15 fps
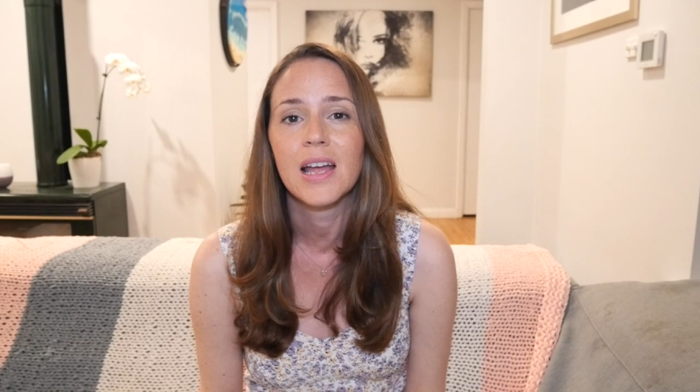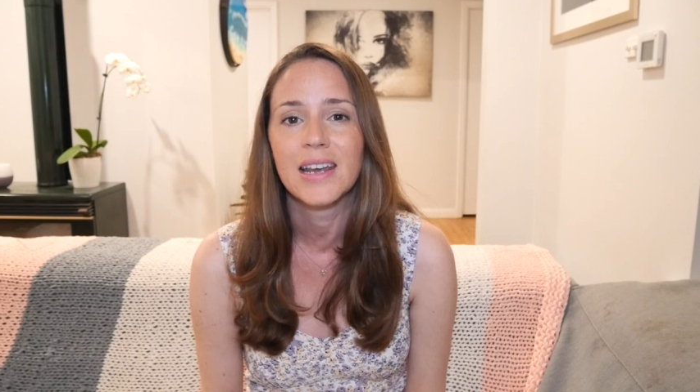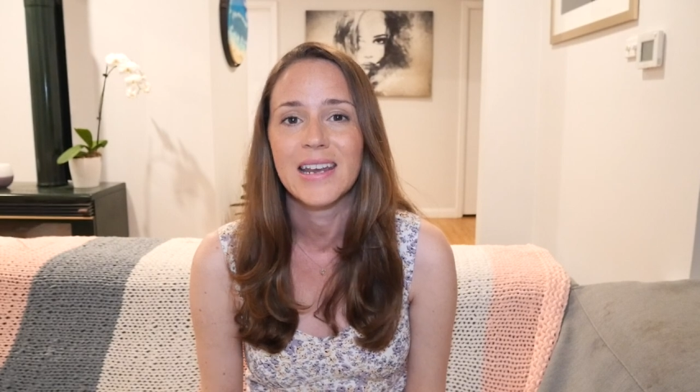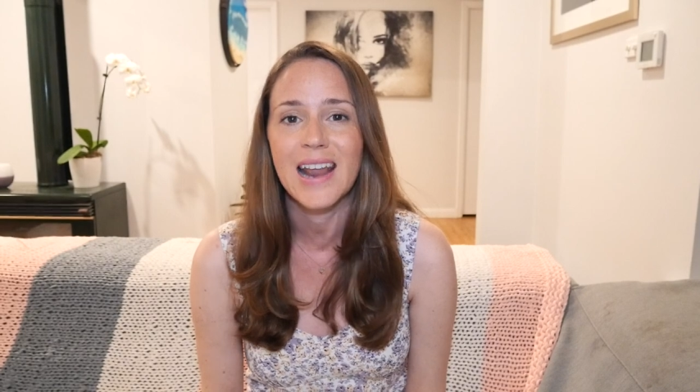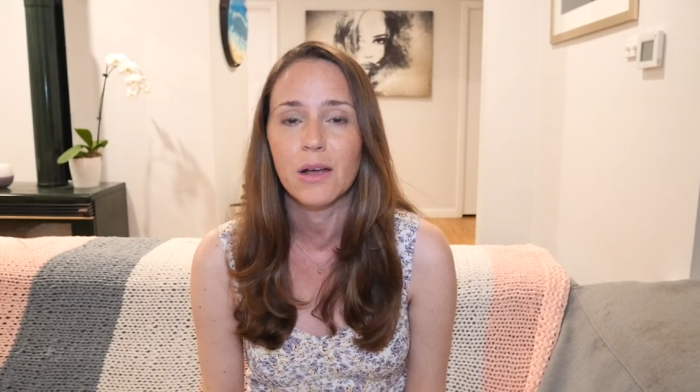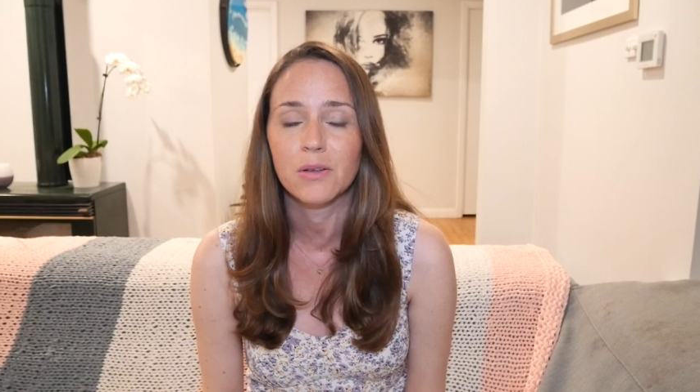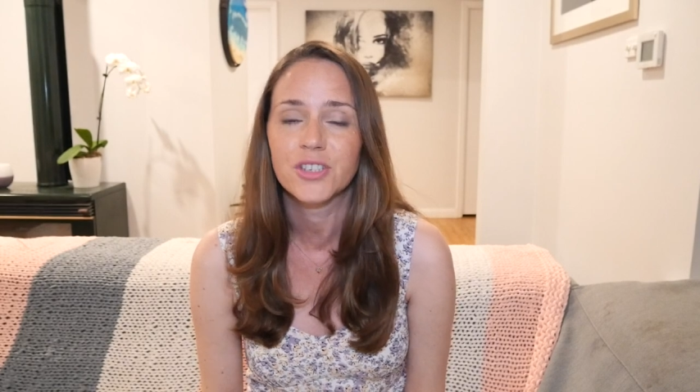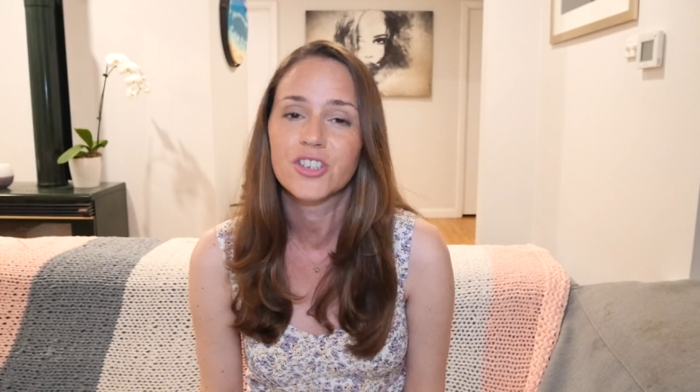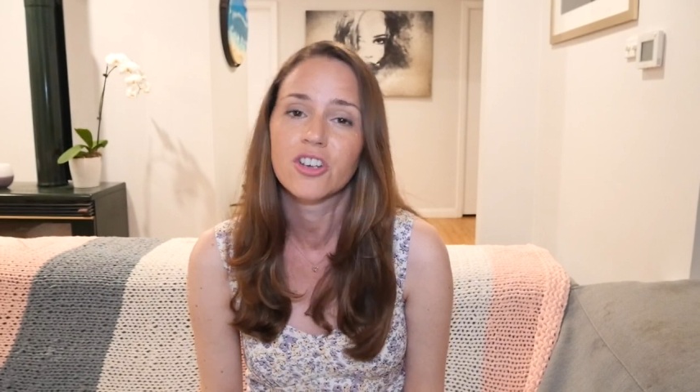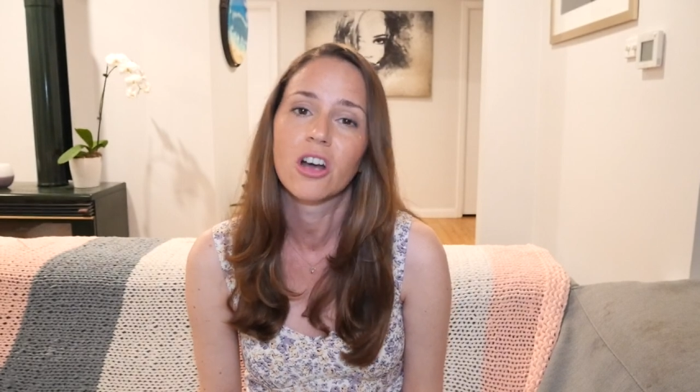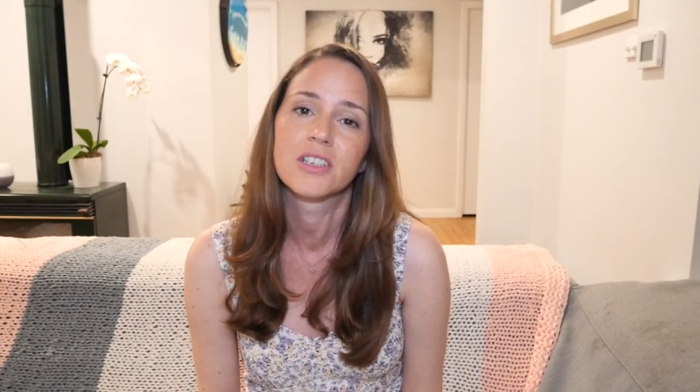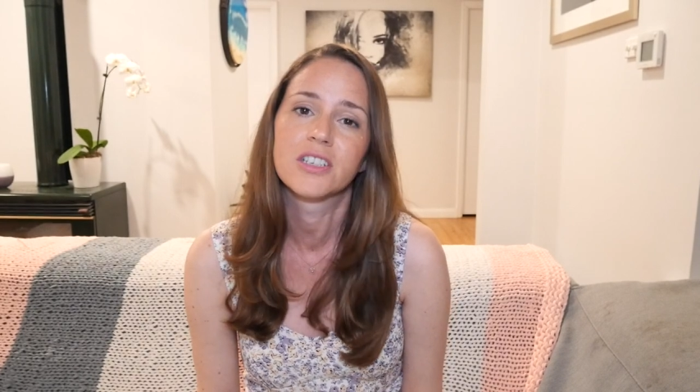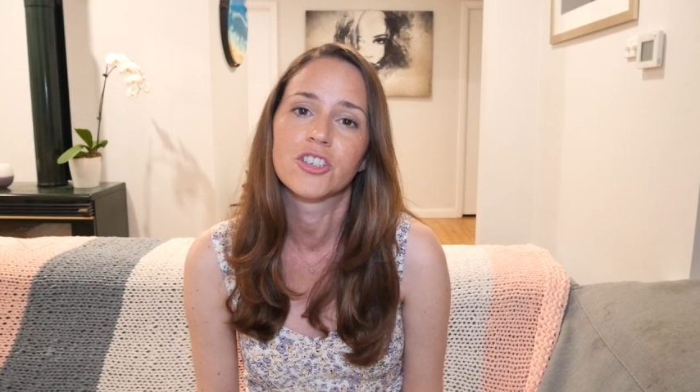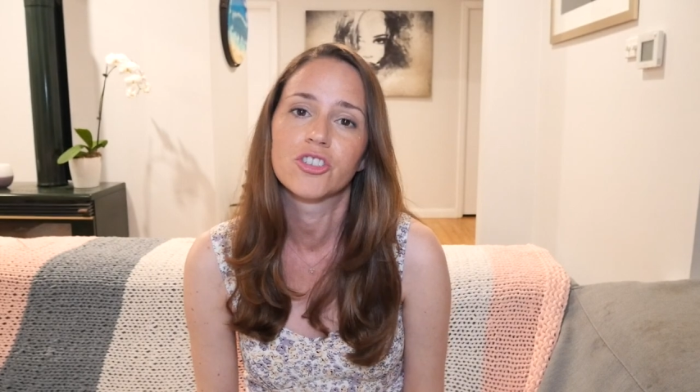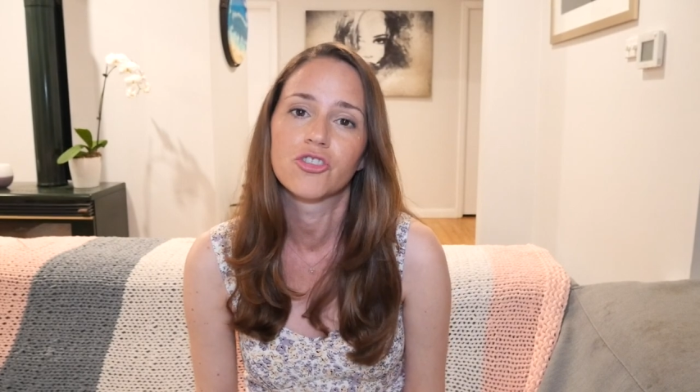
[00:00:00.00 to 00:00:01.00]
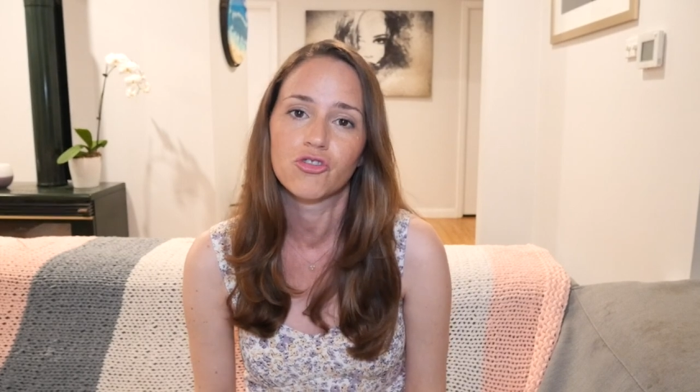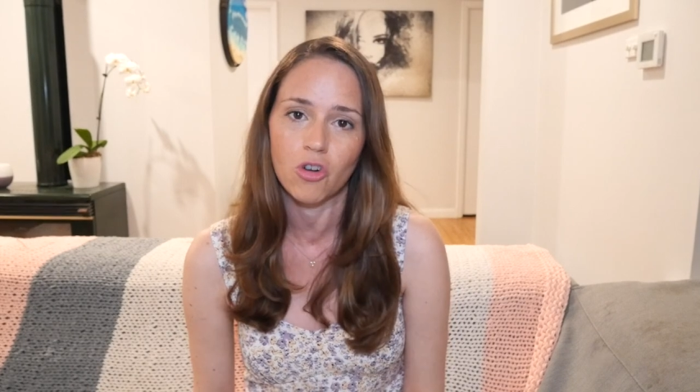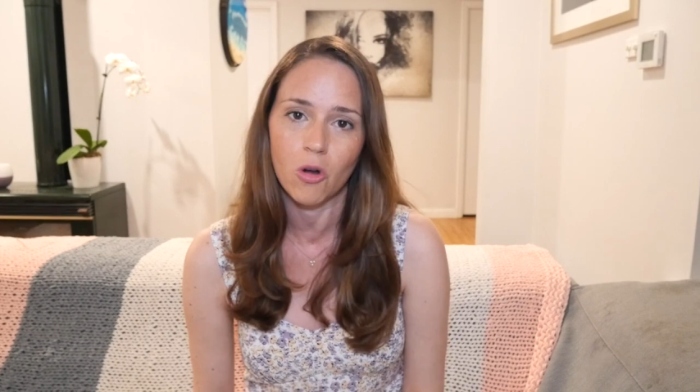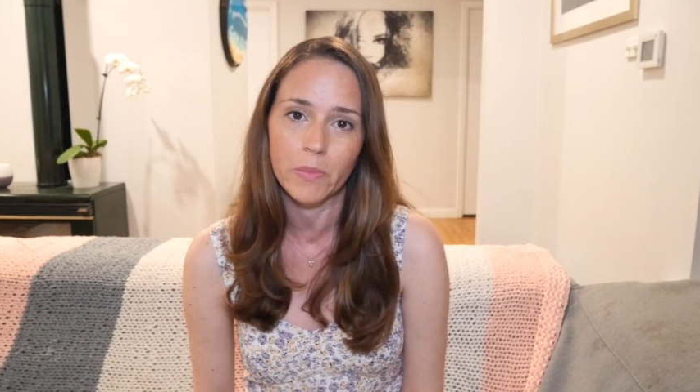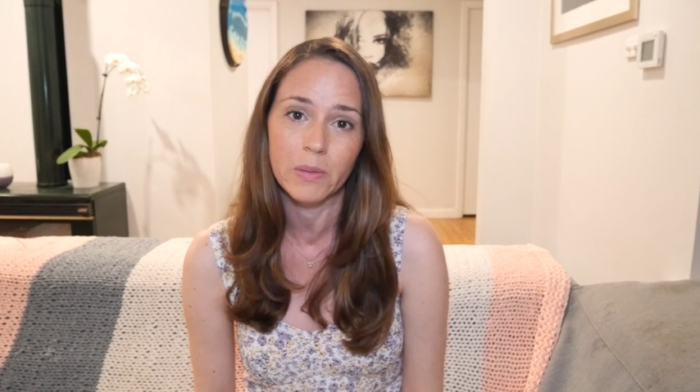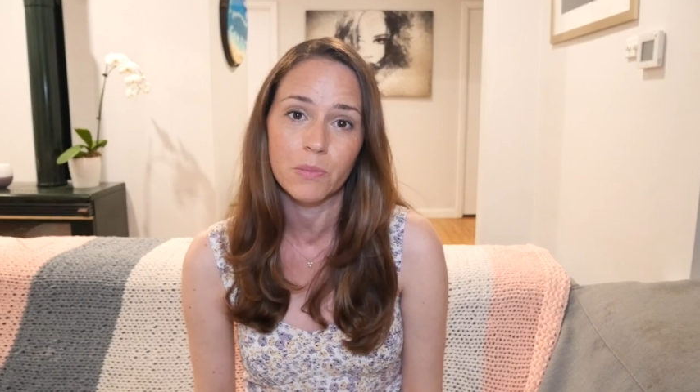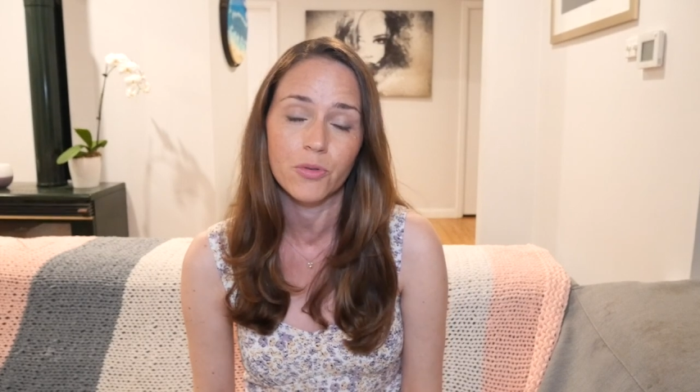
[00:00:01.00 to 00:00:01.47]
now starting to
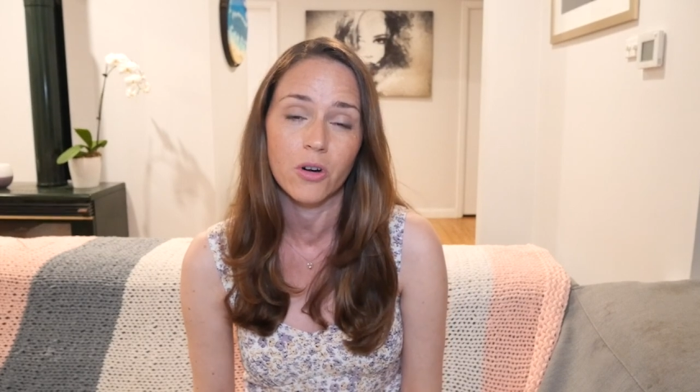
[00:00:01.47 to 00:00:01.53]
drop in